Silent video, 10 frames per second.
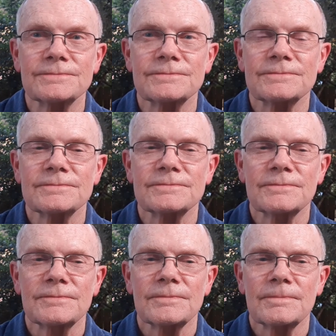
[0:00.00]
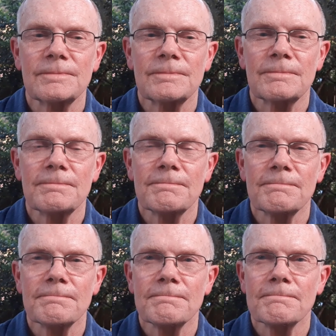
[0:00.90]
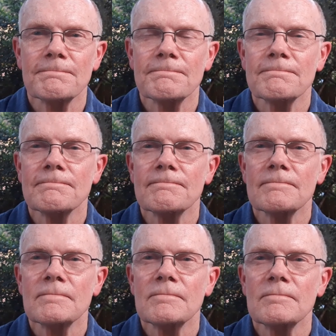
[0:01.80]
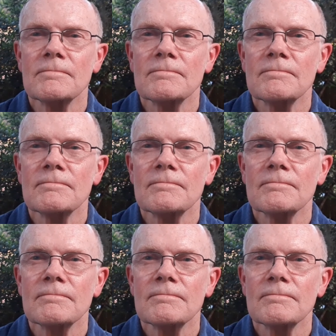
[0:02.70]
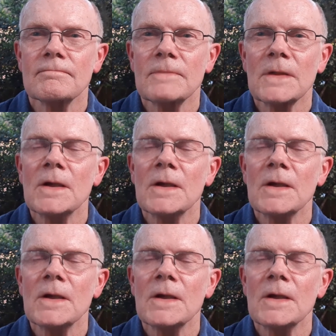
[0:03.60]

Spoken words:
(silence)